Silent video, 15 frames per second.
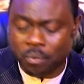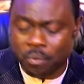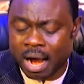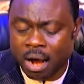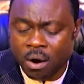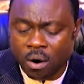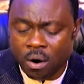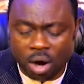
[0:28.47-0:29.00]

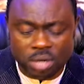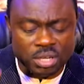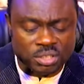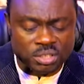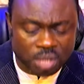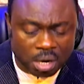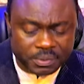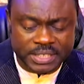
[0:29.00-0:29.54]
all
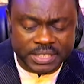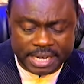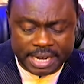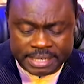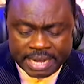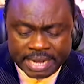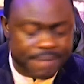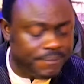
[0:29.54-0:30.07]
authority in
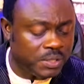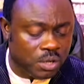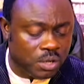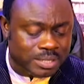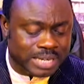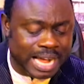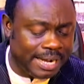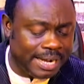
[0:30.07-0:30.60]
heaven, on
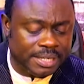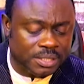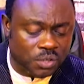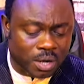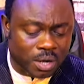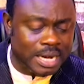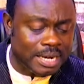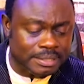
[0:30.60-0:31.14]
earth, under
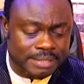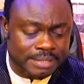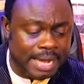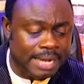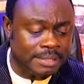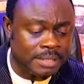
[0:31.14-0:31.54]
this earth.